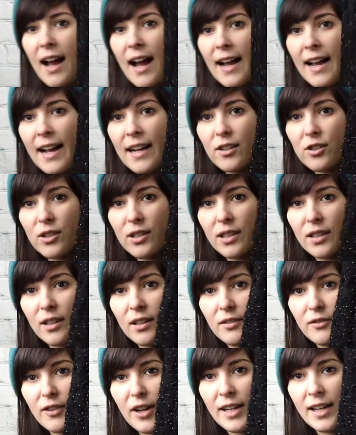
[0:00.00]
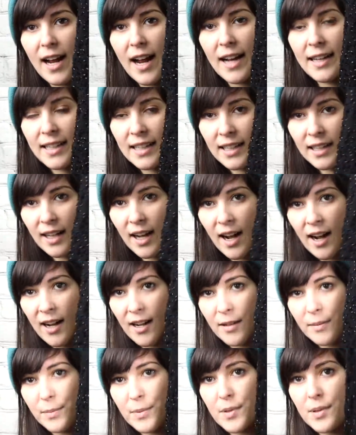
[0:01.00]
I actually couldn't find any
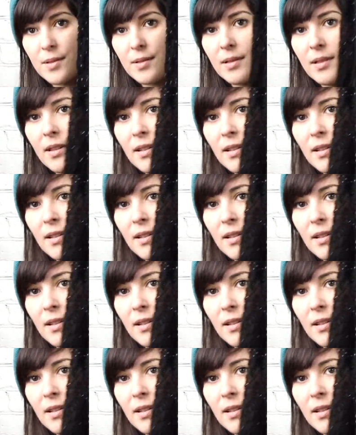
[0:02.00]
comps